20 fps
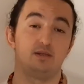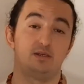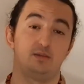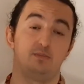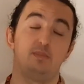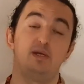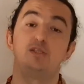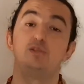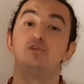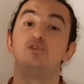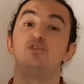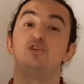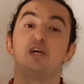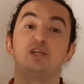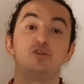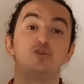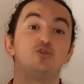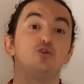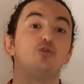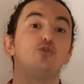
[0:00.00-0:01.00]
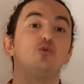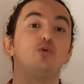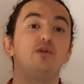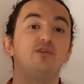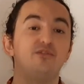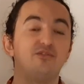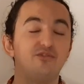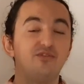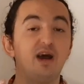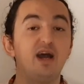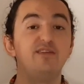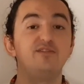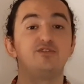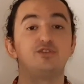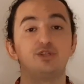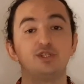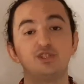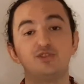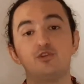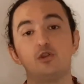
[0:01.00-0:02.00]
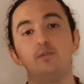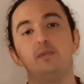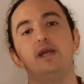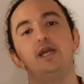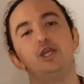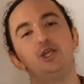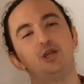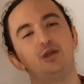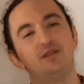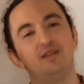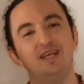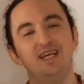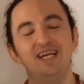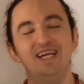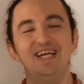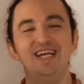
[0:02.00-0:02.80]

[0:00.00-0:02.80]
My suggestion to doing 5 transformation